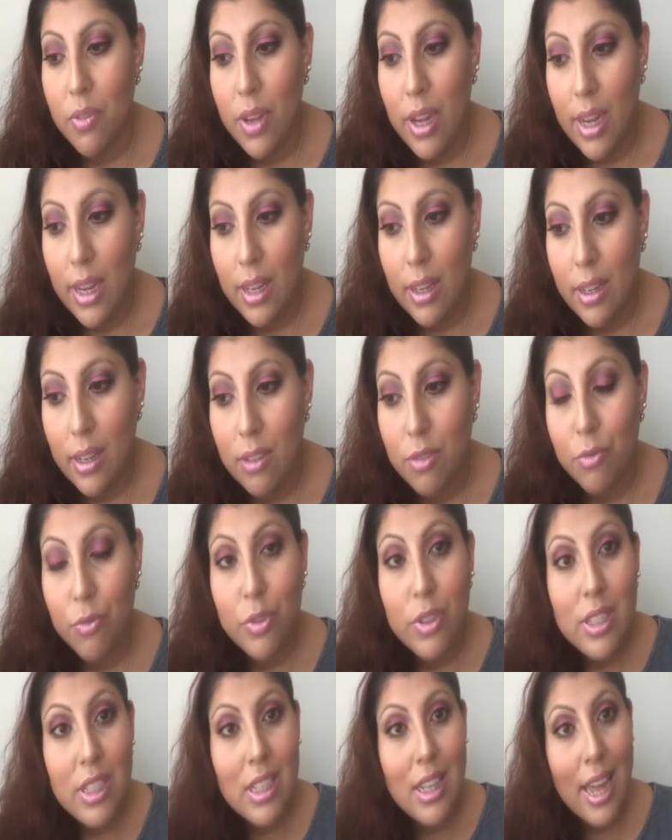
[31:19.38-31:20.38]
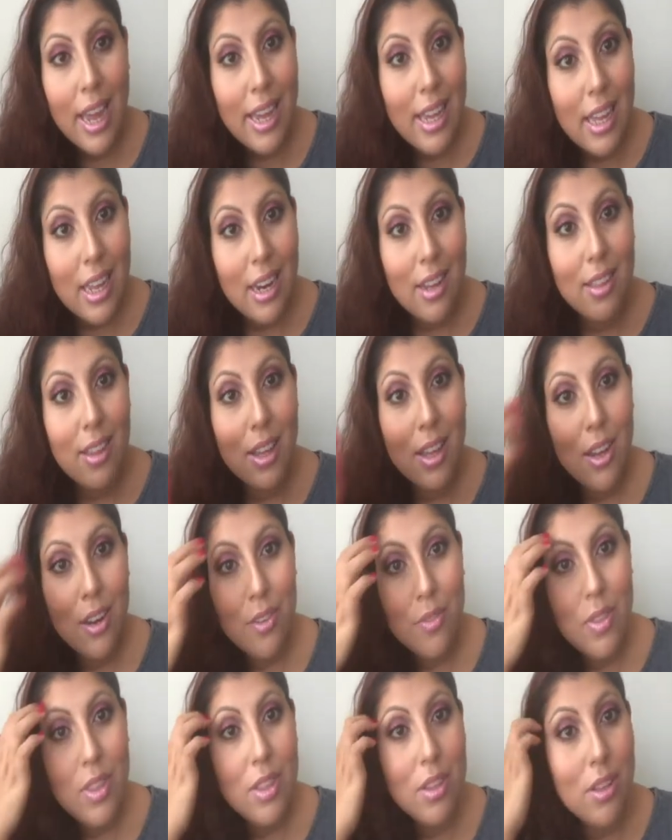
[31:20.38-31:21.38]
if I really like it at the
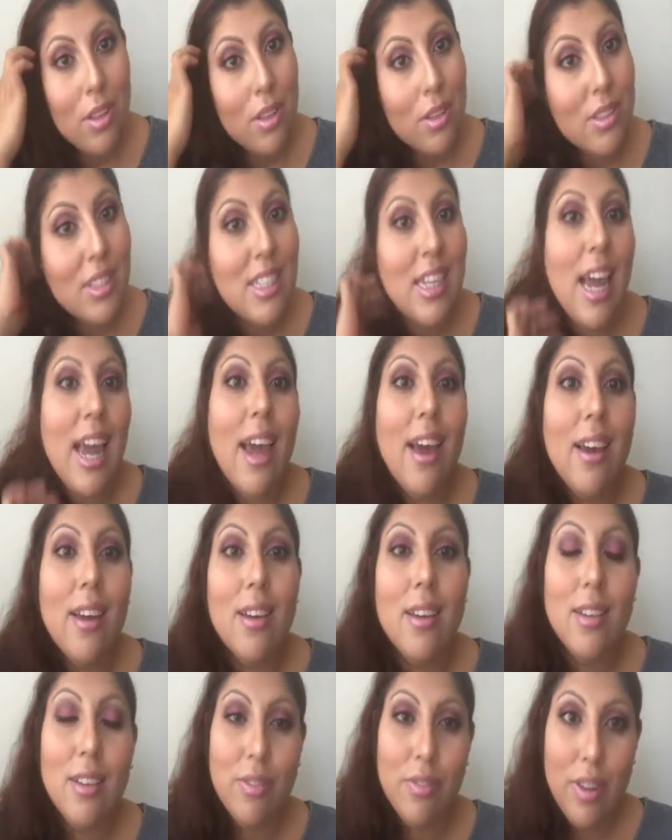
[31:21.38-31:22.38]
end of the day,